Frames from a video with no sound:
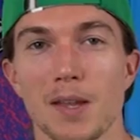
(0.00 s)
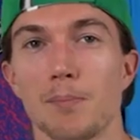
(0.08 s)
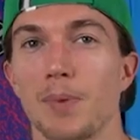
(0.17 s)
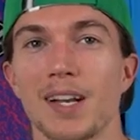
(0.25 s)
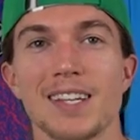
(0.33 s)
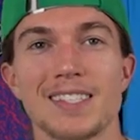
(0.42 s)

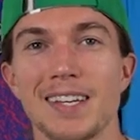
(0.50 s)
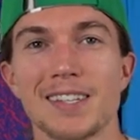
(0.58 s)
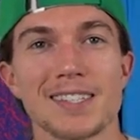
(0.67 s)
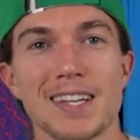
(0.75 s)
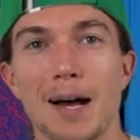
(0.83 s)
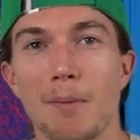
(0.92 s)
But it
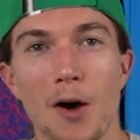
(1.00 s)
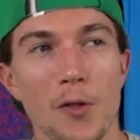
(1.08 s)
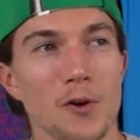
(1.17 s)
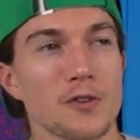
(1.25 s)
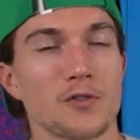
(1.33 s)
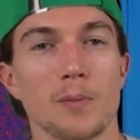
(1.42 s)
didn't stop
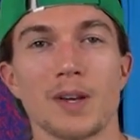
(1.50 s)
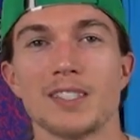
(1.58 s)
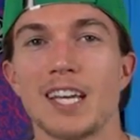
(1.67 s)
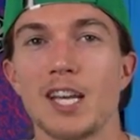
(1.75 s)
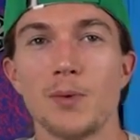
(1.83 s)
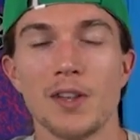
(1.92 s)
others from
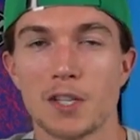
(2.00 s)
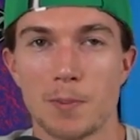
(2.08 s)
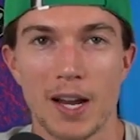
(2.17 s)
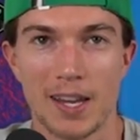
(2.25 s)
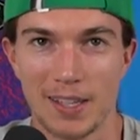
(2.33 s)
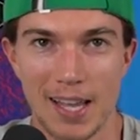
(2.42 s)
continuing the
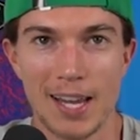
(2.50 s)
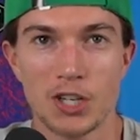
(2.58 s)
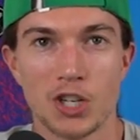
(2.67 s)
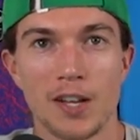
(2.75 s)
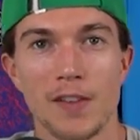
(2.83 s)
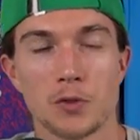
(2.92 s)
speculation.